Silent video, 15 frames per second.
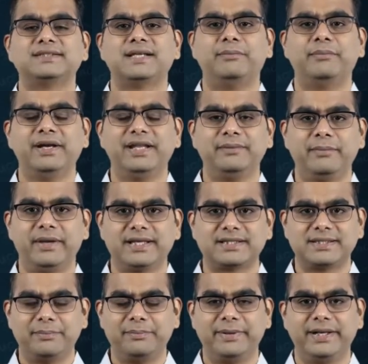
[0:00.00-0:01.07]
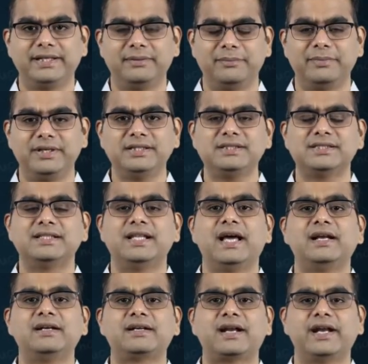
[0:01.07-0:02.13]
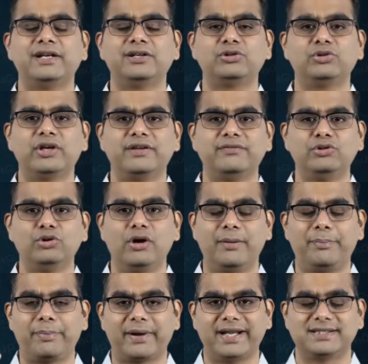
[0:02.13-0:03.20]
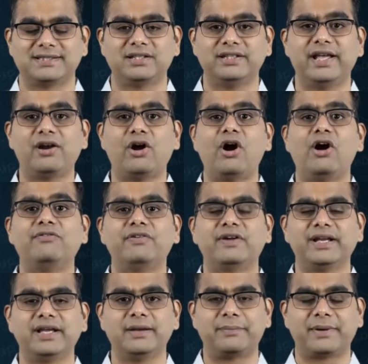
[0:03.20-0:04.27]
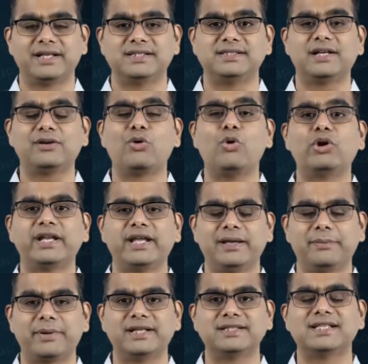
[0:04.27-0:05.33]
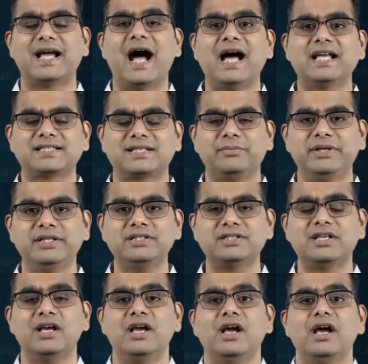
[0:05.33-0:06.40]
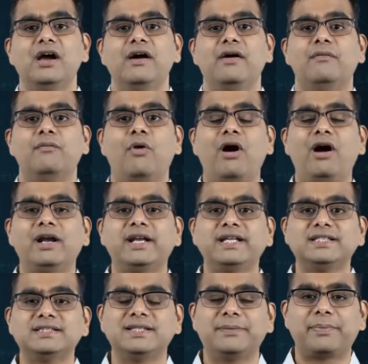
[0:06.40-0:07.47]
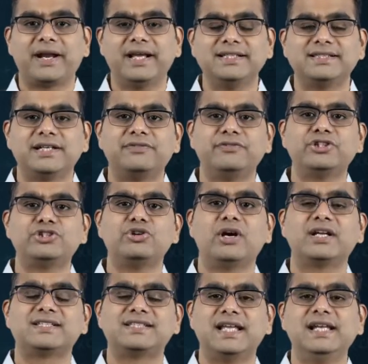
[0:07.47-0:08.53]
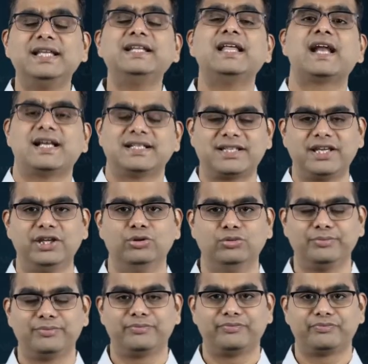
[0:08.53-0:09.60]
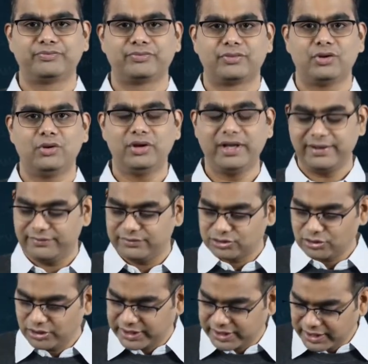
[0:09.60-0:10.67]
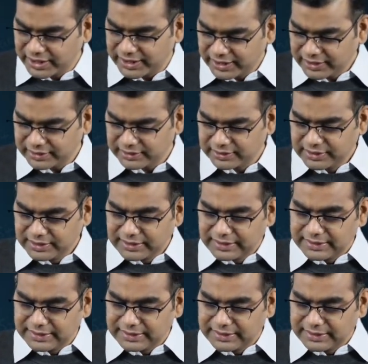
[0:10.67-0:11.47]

somebody makes a bid, means they are trying to give you a price, they are offering a price, they are quoting a price. Ask means what is the price at which you are selling, they are asking you, okay. So here